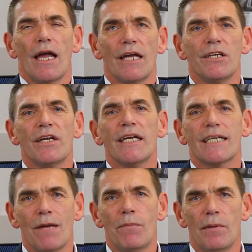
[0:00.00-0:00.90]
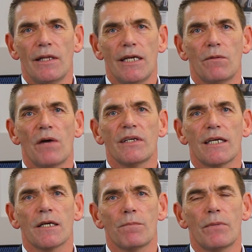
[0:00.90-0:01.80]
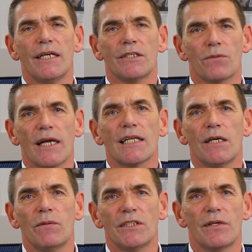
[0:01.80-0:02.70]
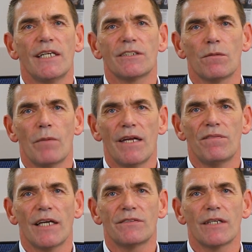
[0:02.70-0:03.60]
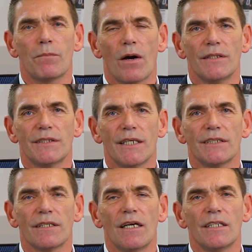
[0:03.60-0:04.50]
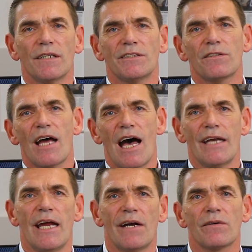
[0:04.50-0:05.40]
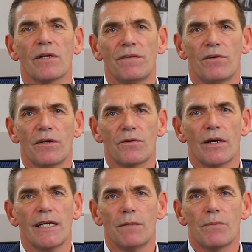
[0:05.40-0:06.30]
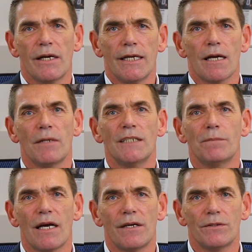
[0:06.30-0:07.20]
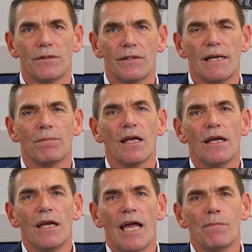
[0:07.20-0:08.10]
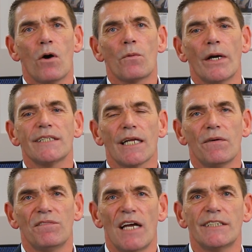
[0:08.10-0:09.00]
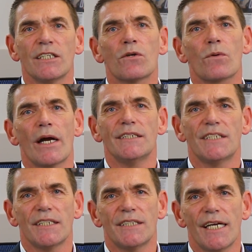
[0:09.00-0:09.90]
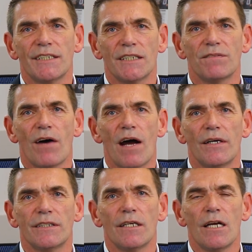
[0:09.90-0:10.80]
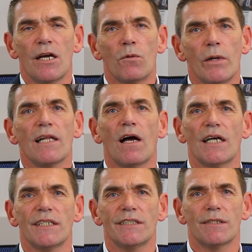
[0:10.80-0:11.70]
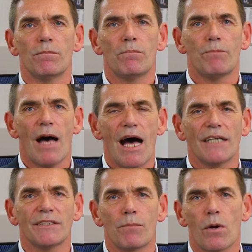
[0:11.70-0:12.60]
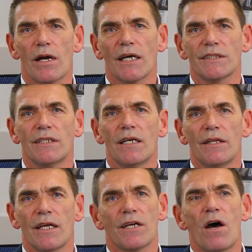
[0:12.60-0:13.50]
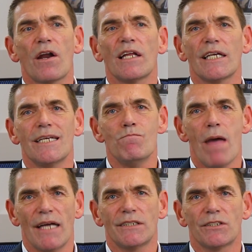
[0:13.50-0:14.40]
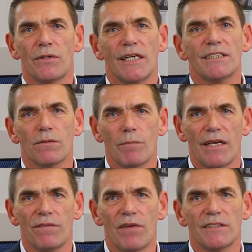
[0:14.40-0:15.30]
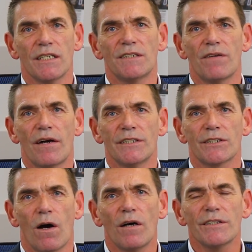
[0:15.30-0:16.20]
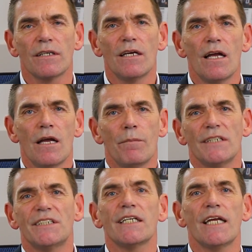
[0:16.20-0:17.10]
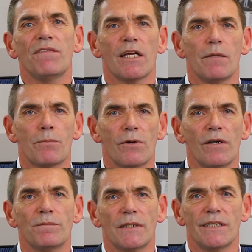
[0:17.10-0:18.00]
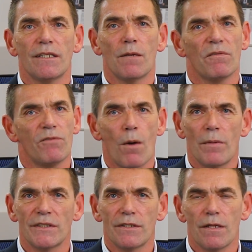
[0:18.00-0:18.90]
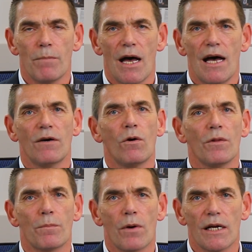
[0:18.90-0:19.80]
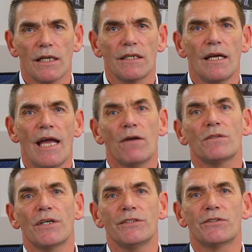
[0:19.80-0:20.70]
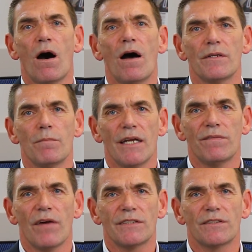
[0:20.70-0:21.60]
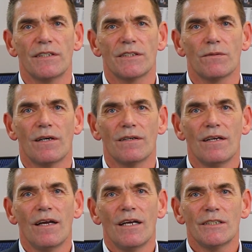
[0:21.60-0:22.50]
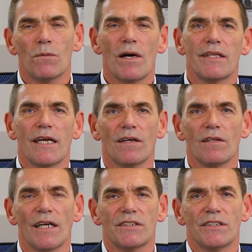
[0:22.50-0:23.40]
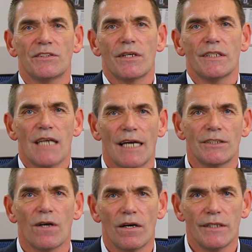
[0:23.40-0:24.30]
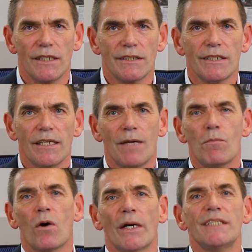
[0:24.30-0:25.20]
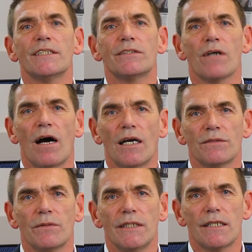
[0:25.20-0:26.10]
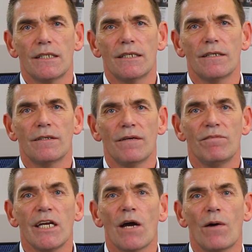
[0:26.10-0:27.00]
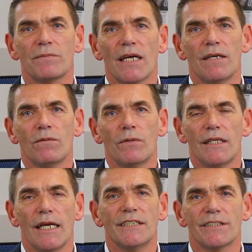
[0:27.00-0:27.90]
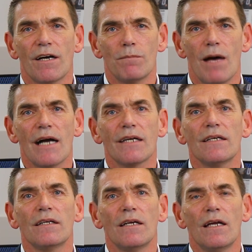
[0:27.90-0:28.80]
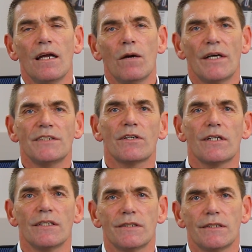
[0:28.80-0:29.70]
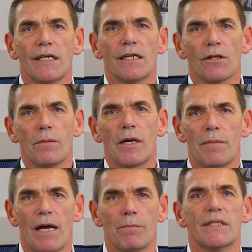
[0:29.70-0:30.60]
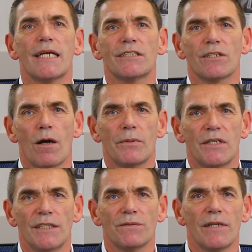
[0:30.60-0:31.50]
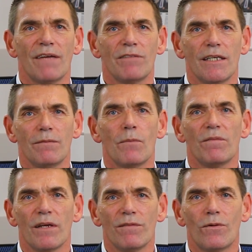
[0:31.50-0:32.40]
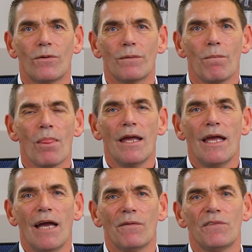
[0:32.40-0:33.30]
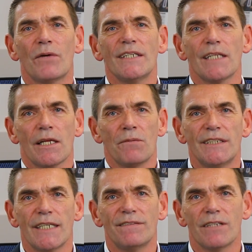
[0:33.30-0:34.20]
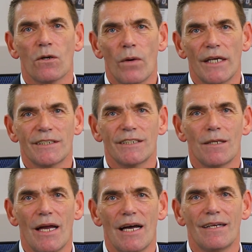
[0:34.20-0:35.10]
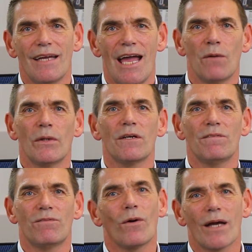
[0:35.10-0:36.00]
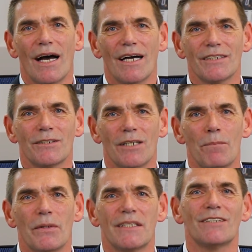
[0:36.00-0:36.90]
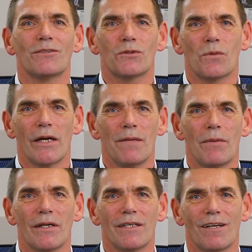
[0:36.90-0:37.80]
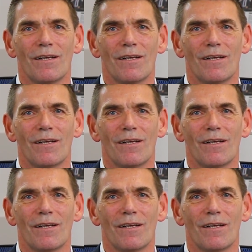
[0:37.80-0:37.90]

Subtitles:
a unique capability where we can compete directly with traditional manufacturing process. So it's sort of unheralded for 3D printing companies to be able to do that. And more recently, we've had some great success as far as realizing some parts and products that can not only match traditional manufacturing as far as cost, but significant improvements in the performance of the part or the product, and also time to manufacture as well. So one thing I'd like to sort of touch on is, in more recent times, we did a video update with Inside Market, where I sort of did a little bit about potential opportunities we have been moving forward. And we've recently received some questions about how we could forecast, potential $20 billion